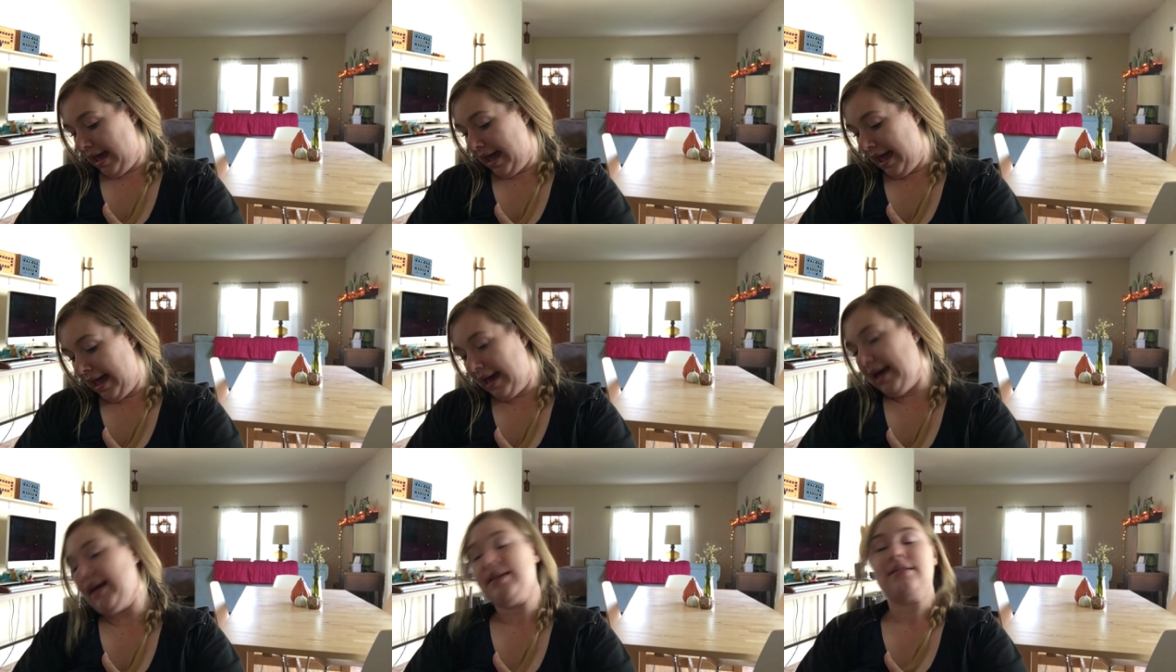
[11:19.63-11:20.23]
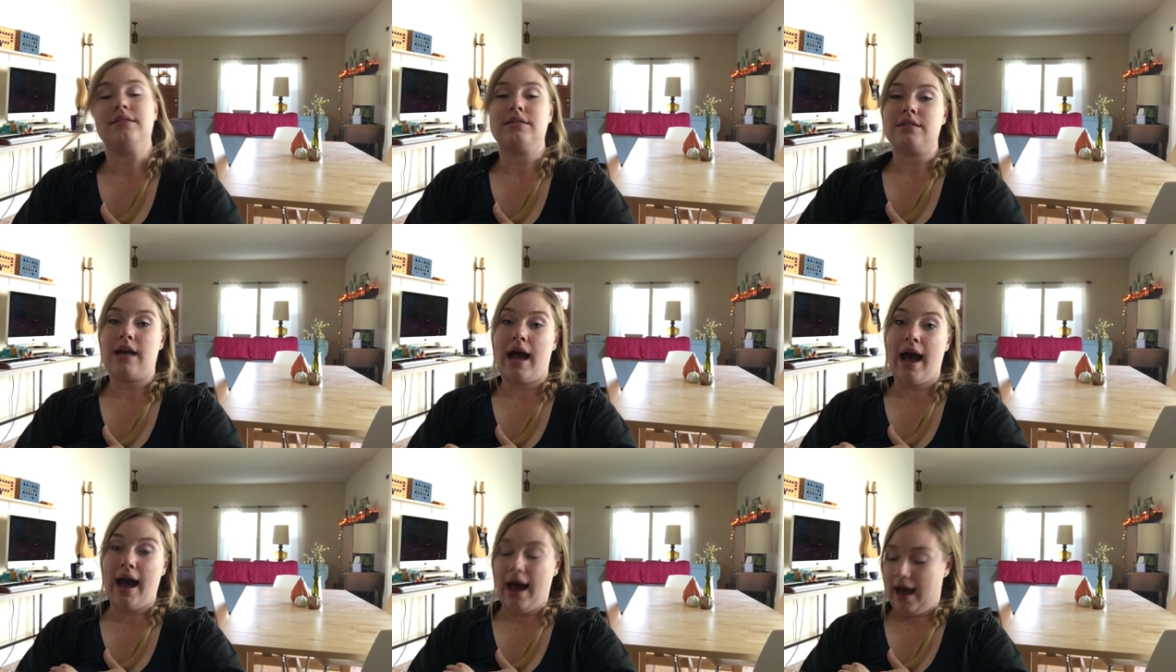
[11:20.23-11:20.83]
And
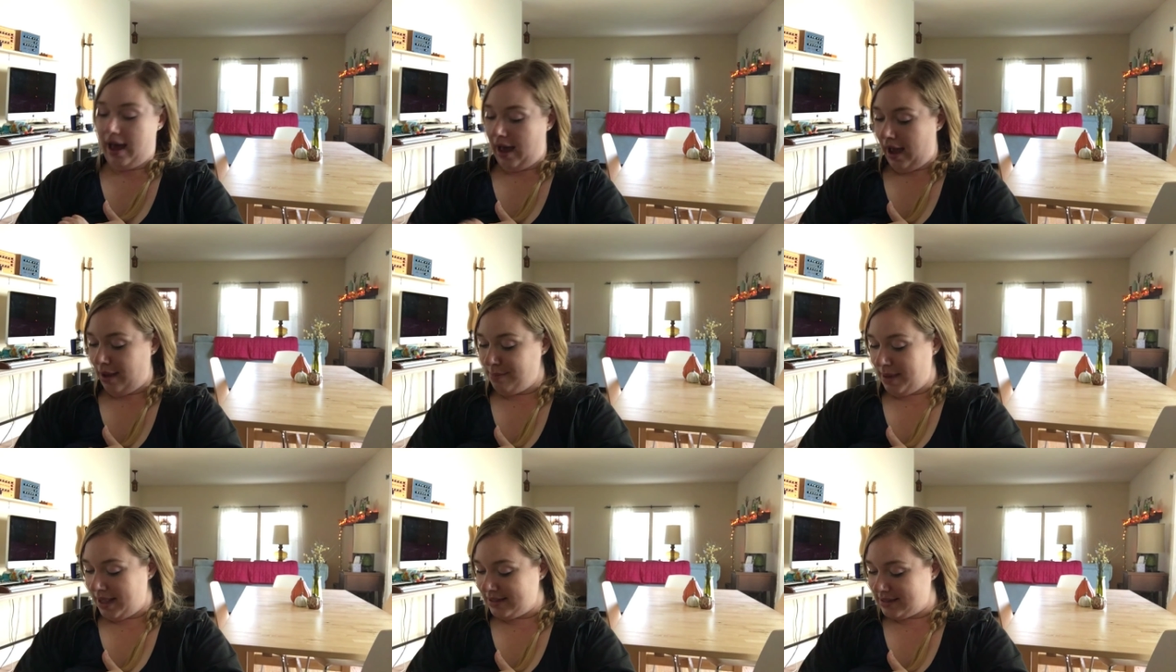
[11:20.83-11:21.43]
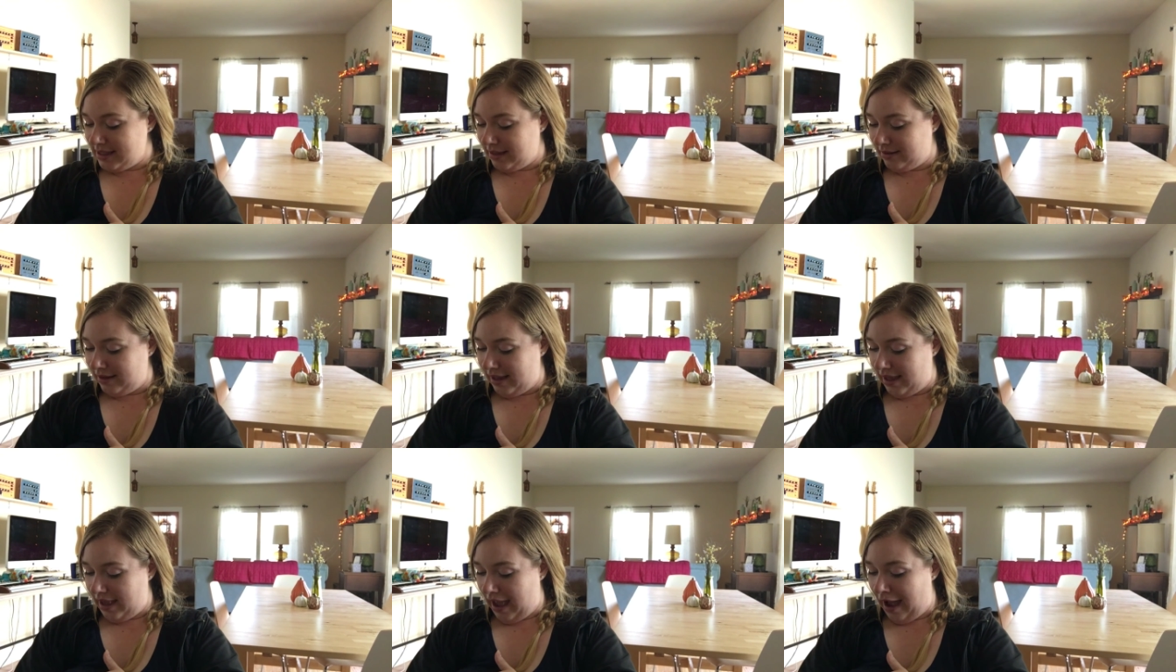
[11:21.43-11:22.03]
I
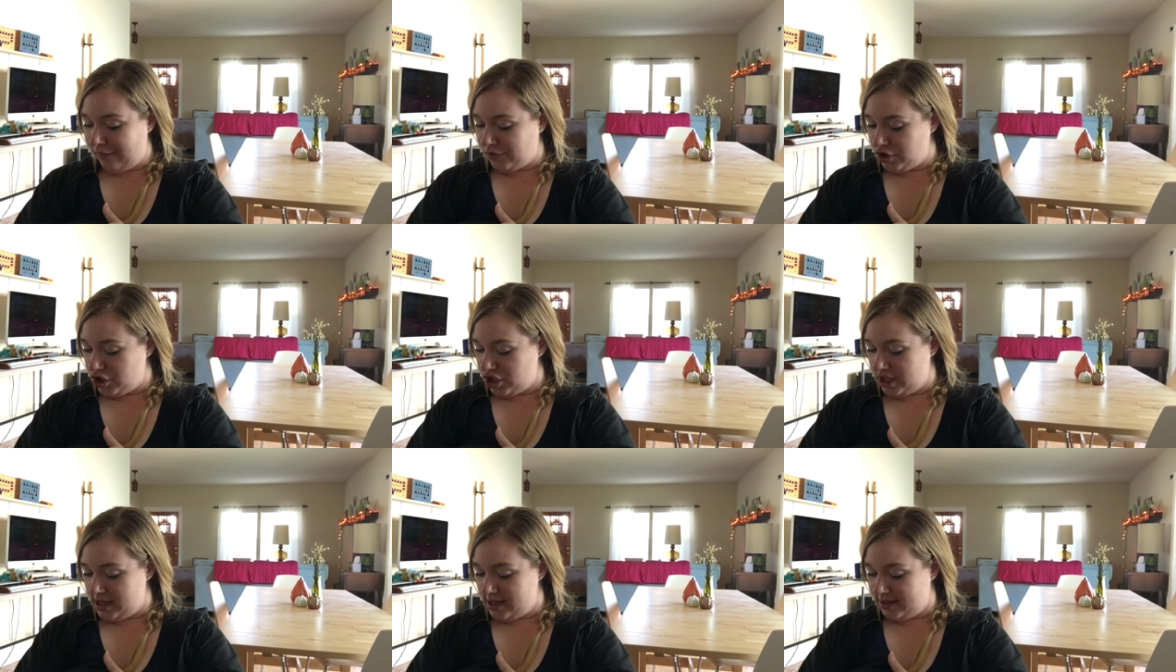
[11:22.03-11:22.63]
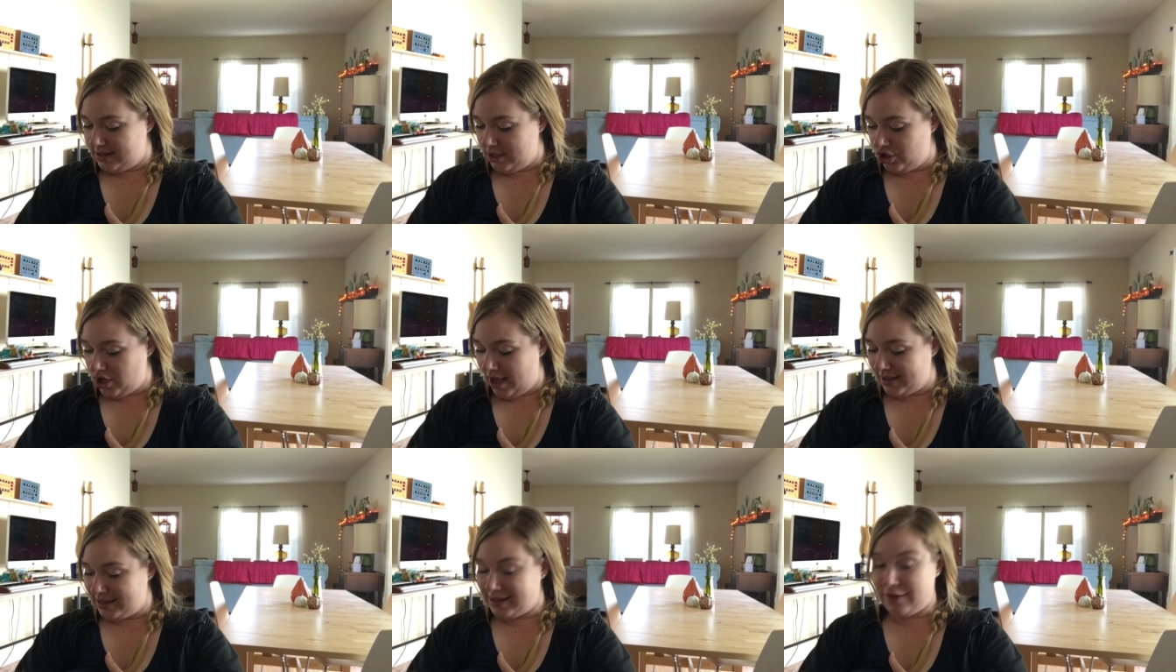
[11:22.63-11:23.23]
basically, after she
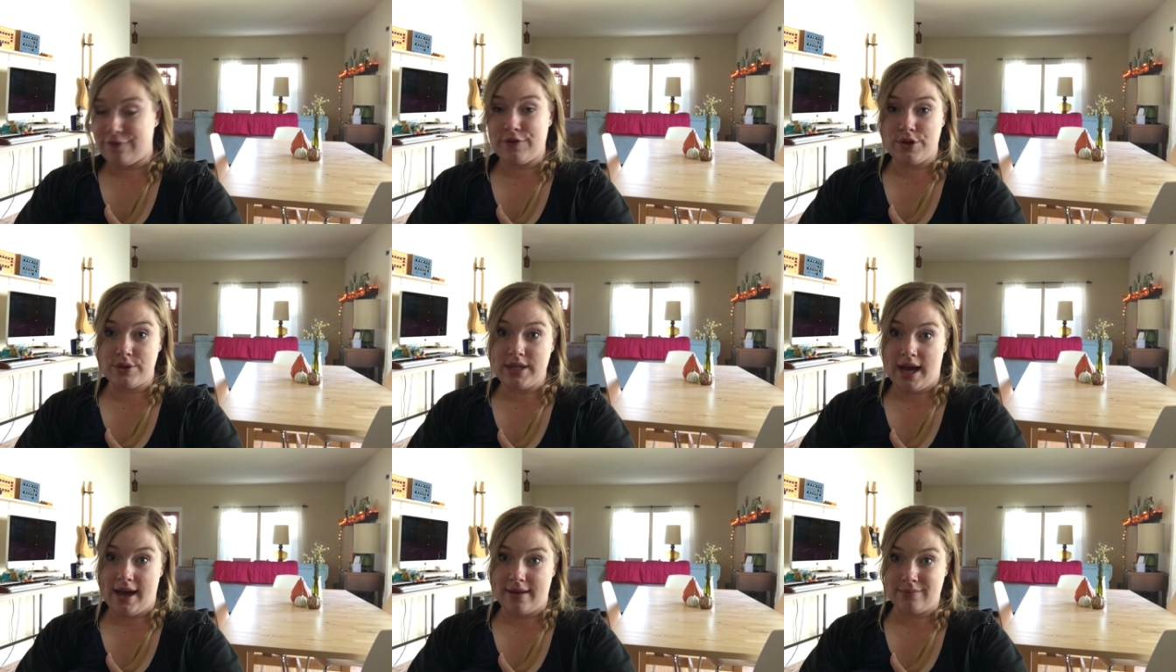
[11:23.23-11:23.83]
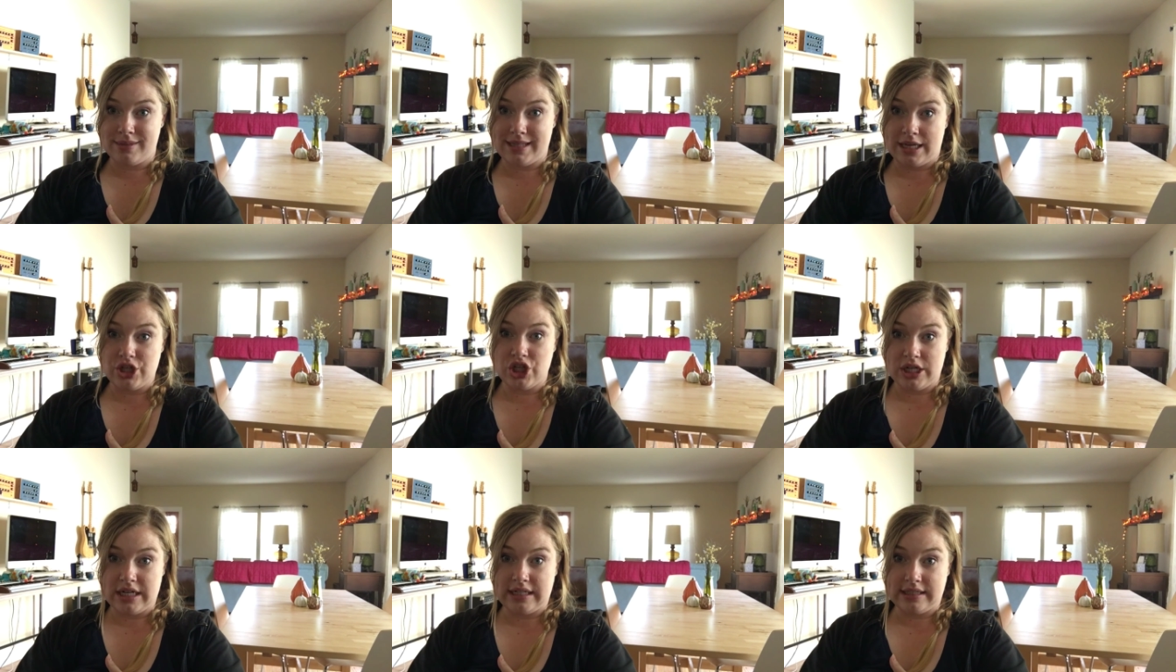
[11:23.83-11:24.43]
suggests a few times that
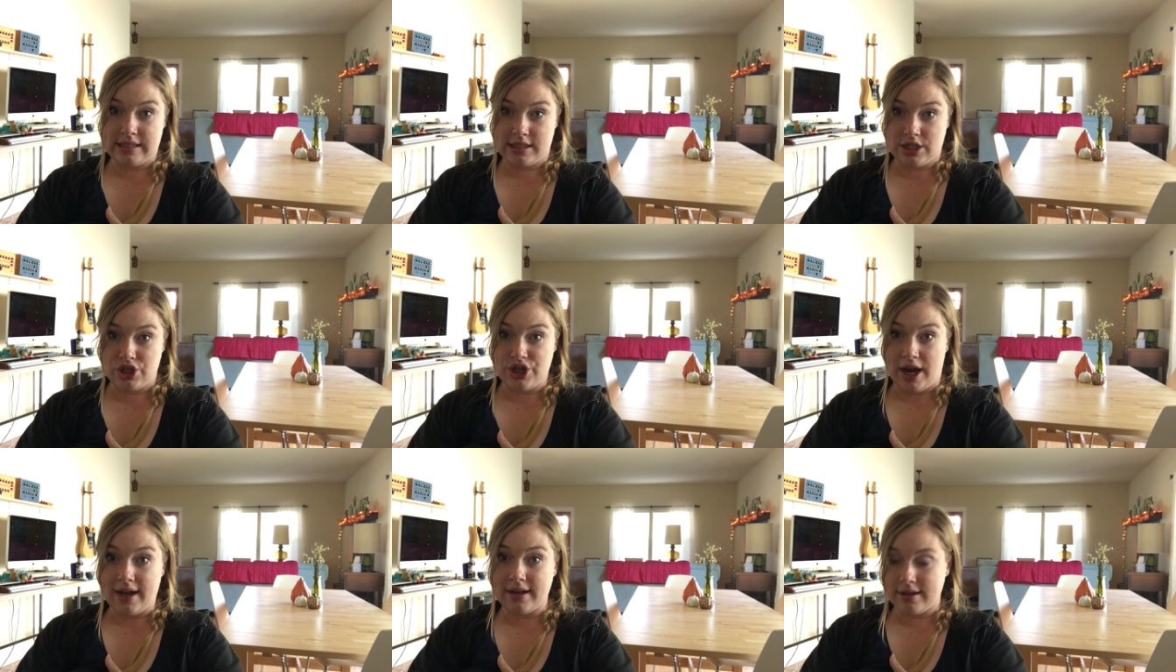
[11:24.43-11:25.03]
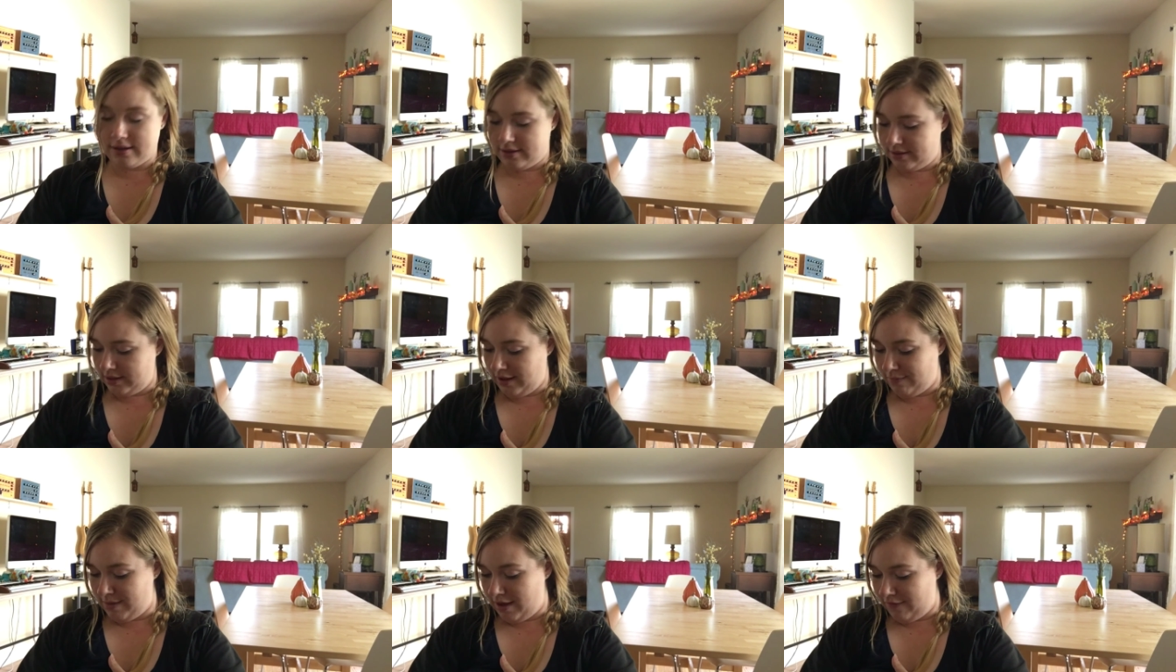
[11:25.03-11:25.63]
she needs to
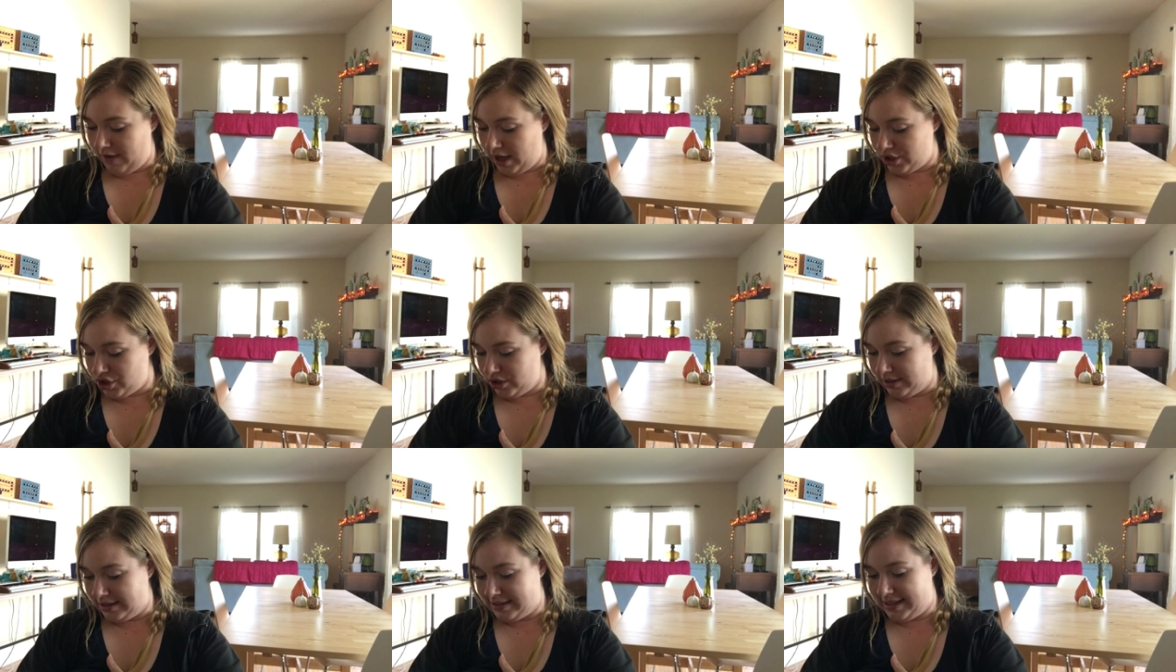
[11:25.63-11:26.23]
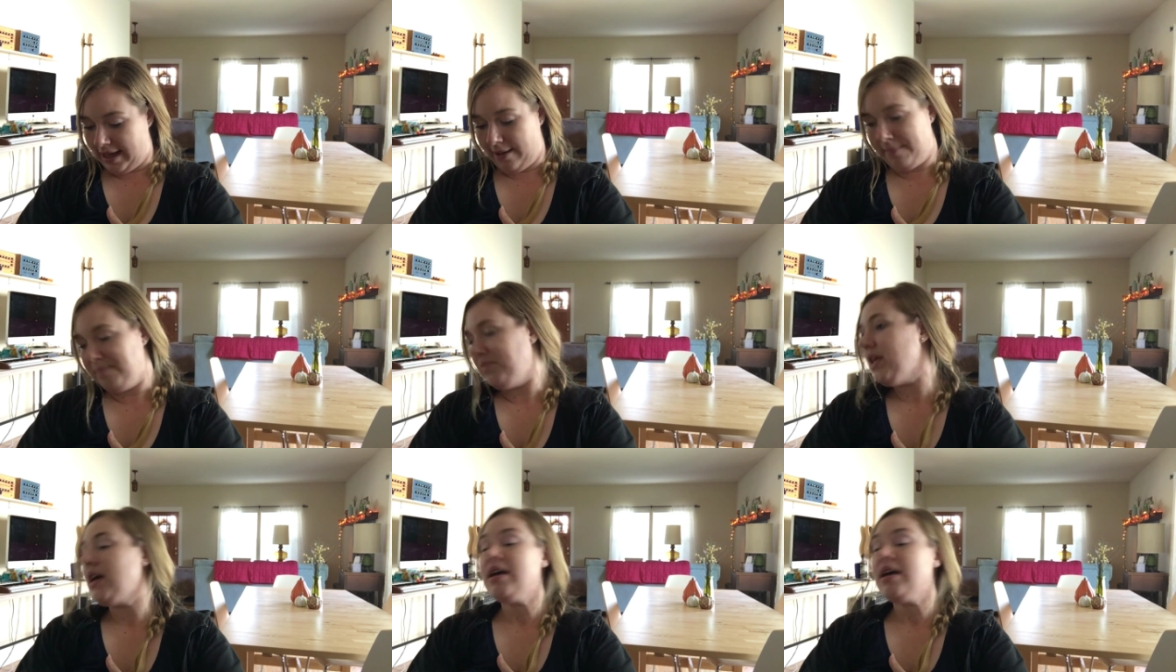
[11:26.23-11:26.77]
give me a vaginal exam